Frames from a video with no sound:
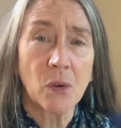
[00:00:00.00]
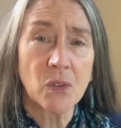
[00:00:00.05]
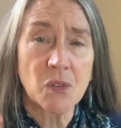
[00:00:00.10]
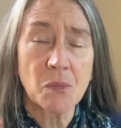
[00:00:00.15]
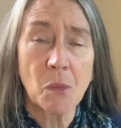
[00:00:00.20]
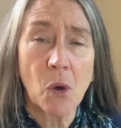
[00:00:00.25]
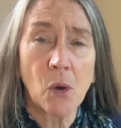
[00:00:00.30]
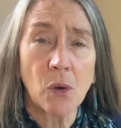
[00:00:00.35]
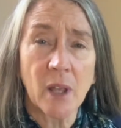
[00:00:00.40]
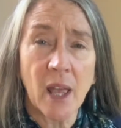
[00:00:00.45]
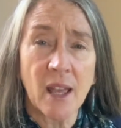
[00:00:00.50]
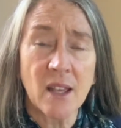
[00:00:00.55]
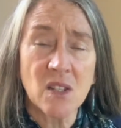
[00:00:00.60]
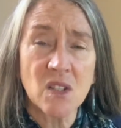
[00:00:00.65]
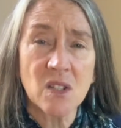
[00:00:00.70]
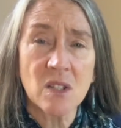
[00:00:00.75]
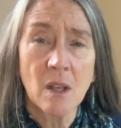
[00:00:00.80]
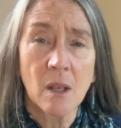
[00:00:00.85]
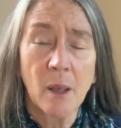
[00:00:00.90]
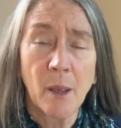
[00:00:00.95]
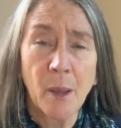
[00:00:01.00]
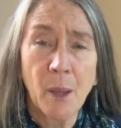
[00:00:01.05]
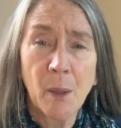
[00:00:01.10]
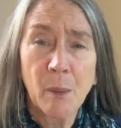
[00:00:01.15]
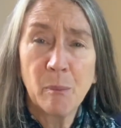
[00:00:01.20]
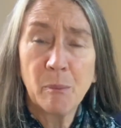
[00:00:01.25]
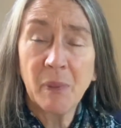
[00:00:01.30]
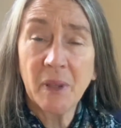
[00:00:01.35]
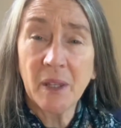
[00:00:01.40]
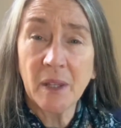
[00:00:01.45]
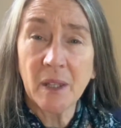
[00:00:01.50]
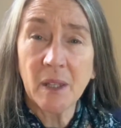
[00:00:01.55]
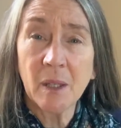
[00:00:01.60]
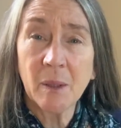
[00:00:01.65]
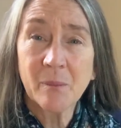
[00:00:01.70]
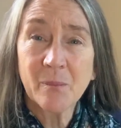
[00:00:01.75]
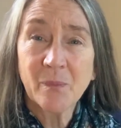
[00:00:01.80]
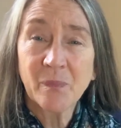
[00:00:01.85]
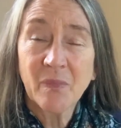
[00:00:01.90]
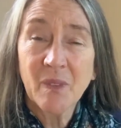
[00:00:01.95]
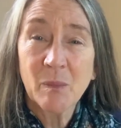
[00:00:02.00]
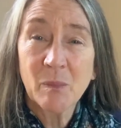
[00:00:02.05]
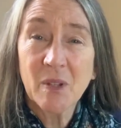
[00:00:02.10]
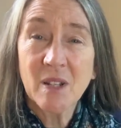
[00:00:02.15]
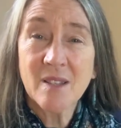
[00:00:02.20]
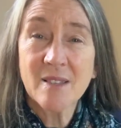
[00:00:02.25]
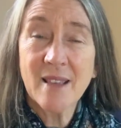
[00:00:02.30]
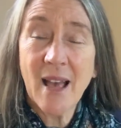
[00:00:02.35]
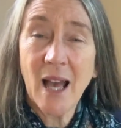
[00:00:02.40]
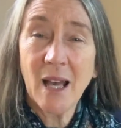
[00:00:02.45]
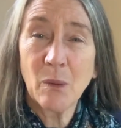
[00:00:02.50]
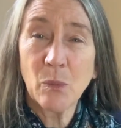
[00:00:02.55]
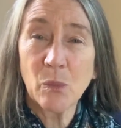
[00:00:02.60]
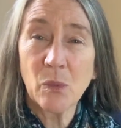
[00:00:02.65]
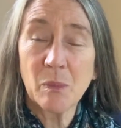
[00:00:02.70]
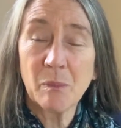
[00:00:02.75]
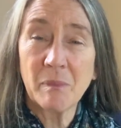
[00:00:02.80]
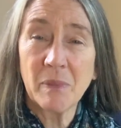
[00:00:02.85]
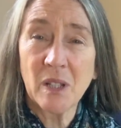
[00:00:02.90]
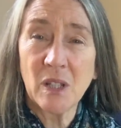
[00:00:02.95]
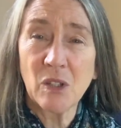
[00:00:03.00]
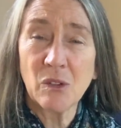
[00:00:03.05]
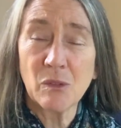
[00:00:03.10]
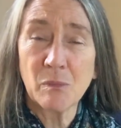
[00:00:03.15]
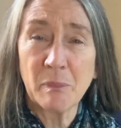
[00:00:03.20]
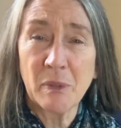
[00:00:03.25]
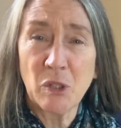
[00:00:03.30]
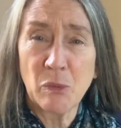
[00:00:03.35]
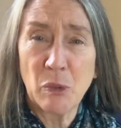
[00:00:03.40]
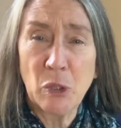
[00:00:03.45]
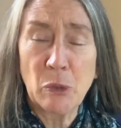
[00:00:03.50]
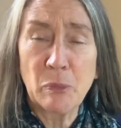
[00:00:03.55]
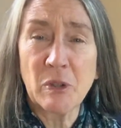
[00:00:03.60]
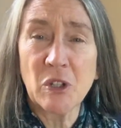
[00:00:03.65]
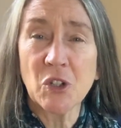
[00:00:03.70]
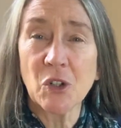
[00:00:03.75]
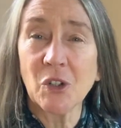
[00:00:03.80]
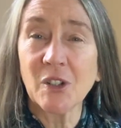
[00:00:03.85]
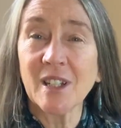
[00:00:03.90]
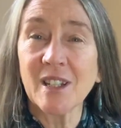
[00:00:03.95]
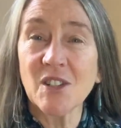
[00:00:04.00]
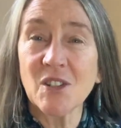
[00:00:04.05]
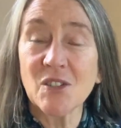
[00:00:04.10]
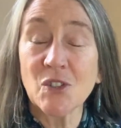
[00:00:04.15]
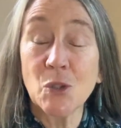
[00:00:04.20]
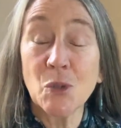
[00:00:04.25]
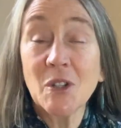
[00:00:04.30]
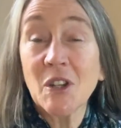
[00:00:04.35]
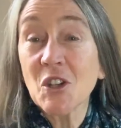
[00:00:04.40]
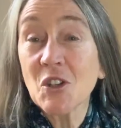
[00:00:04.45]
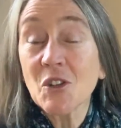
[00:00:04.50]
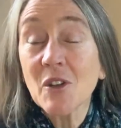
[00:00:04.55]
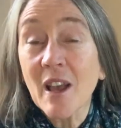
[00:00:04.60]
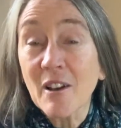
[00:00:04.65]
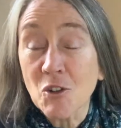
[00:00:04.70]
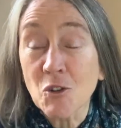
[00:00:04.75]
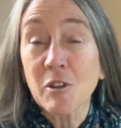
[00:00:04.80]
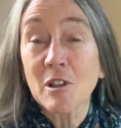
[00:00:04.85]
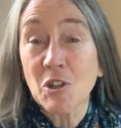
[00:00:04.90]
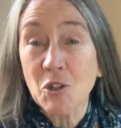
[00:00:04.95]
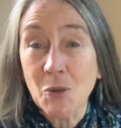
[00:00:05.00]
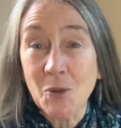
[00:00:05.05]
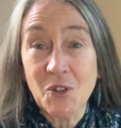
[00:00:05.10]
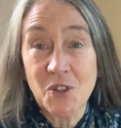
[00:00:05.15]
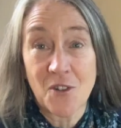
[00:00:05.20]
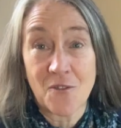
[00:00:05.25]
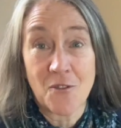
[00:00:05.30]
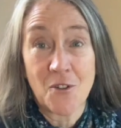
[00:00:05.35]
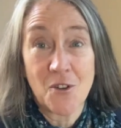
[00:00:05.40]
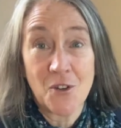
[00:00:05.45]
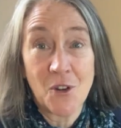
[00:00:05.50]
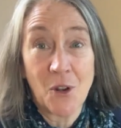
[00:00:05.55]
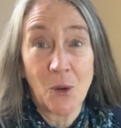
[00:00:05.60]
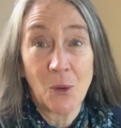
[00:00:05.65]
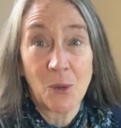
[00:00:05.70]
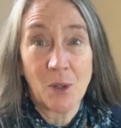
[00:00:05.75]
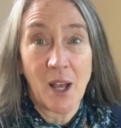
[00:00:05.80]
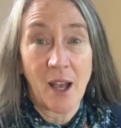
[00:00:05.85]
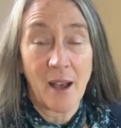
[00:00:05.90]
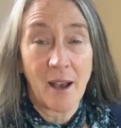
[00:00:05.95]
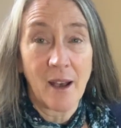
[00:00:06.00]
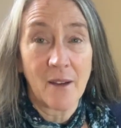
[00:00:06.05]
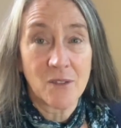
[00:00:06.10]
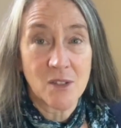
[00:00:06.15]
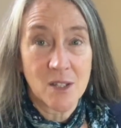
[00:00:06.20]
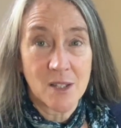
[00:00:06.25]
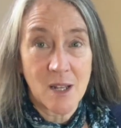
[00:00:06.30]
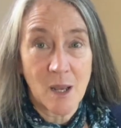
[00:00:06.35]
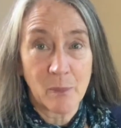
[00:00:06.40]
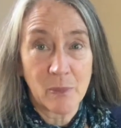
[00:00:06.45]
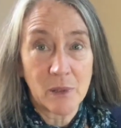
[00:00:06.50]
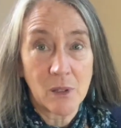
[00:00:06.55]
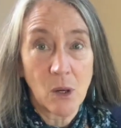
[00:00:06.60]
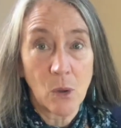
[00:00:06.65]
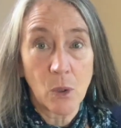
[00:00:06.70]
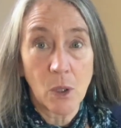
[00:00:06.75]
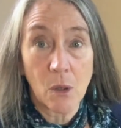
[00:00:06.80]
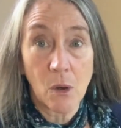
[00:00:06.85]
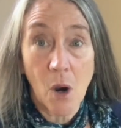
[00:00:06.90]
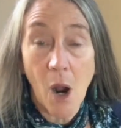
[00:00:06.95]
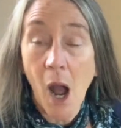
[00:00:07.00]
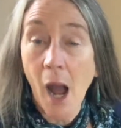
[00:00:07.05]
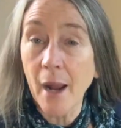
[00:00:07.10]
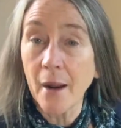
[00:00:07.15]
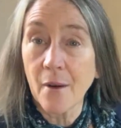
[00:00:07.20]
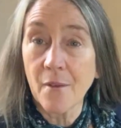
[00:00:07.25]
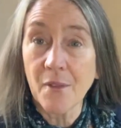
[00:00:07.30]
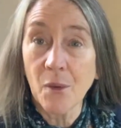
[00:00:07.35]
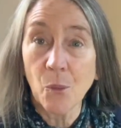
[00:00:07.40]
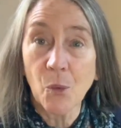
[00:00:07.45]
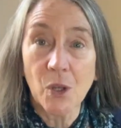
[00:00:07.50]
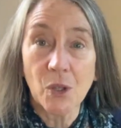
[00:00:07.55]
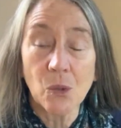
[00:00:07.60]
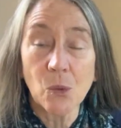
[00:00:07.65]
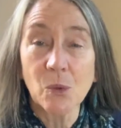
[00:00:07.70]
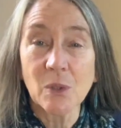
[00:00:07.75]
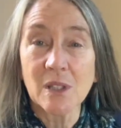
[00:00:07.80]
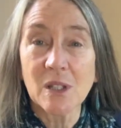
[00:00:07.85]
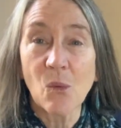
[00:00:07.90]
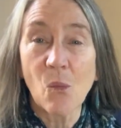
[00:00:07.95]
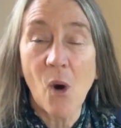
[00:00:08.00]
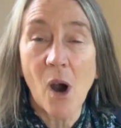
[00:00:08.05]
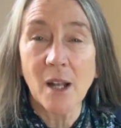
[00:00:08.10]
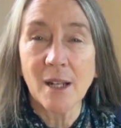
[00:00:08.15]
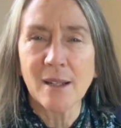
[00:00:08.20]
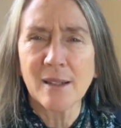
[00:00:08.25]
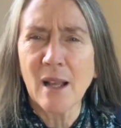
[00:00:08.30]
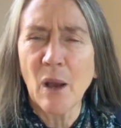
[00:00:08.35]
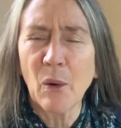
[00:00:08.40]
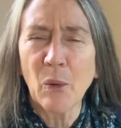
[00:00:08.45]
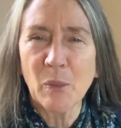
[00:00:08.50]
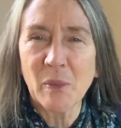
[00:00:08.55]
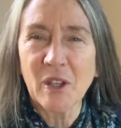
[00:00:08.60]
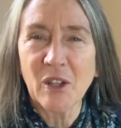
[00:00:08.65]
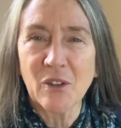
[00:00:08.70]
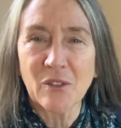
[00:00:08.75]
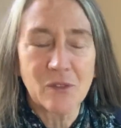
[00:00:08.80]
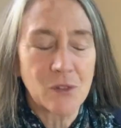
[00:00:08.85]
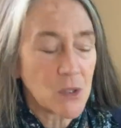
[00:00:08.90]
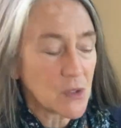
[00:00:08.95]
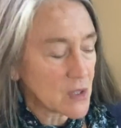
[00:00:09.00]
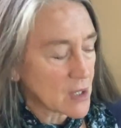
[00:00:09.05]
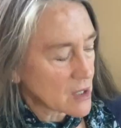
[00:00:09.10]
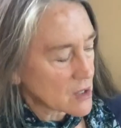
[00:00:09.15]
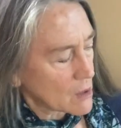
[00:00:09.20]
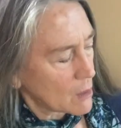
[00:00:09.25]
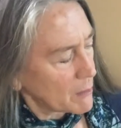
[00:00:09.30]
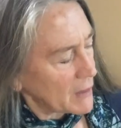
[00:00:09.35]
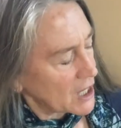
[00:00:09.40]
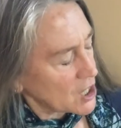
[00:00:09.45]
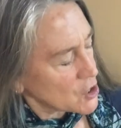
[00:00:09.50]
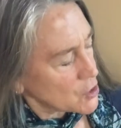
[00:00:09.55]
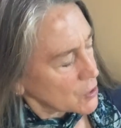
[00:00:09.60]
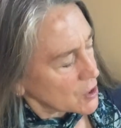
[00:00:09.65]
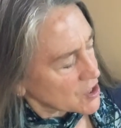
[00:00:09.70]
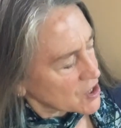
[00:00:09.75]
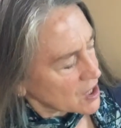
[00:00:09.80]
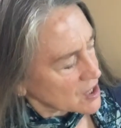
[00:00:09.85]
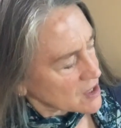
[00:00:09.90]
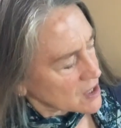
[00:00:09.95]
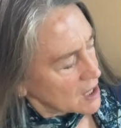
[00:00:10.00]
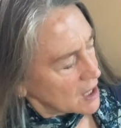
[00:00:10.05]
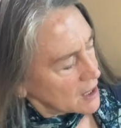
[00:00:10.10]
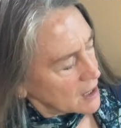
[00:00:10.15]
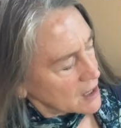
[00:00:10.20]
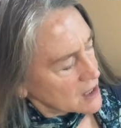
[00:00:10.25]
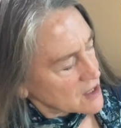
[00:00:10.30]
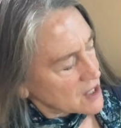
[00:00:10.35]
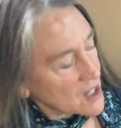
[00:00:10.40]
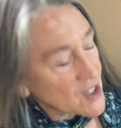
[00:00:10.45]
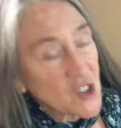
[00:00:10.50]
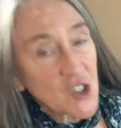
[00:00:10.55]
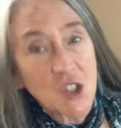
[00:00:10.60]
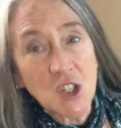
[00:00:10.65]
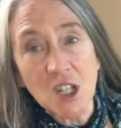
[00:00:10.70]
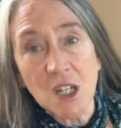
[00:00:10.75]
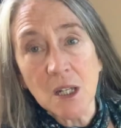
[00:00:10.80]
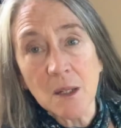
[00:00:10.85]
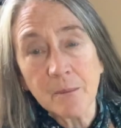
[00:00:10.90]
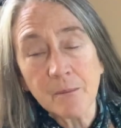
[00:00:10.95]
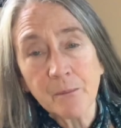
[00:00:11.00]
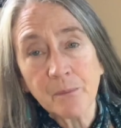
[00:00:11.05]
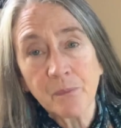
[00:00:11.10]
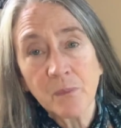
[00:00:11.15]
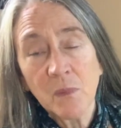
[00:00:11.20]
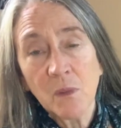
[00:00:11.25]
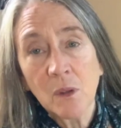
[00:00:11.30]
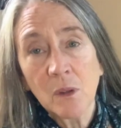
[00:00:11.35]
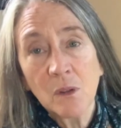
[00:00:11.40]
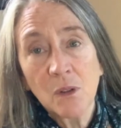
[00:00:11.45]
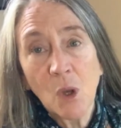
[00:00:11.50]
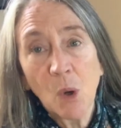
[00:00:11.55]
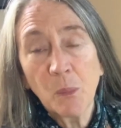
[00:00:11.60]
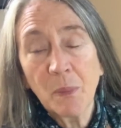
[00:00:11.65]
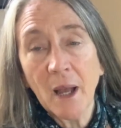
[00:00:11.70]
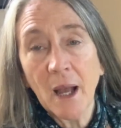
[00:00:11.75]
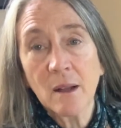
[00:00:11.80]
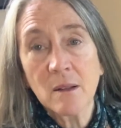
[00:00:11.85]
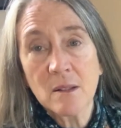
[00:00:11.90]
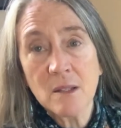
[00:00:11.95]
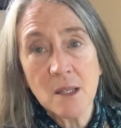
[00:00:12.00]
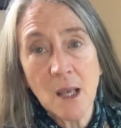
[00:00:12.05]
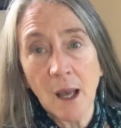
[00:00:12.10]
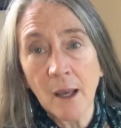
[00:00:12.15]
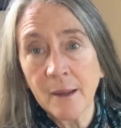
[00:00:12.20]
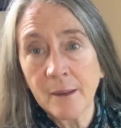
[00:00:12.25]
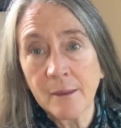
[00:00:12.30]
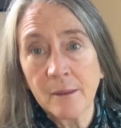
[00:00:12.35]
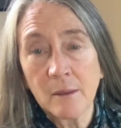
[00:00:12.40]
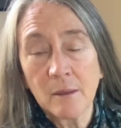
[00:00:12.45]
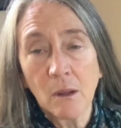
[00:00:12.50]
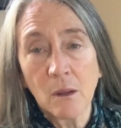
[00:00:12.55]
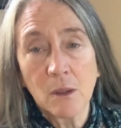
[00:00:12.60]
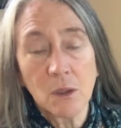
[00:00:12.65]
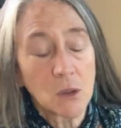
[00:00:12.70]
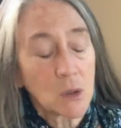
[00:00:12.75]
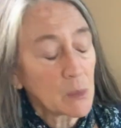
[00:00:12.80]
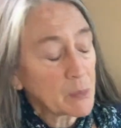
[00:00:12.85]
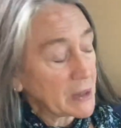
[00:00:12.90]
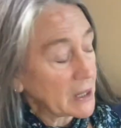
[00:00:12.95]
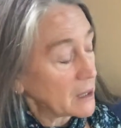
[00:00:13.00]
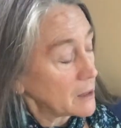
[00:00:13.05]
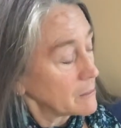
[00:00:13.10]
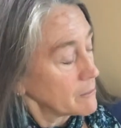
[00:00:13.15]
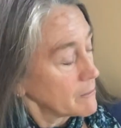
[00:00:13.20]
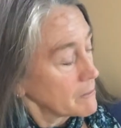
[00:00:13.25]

small case B, because that would be you'd be tuning it actually to a different note, a half step lower or higher than what you really want, and that would be confusing. So make sure it just says G, no pound sign, no little b.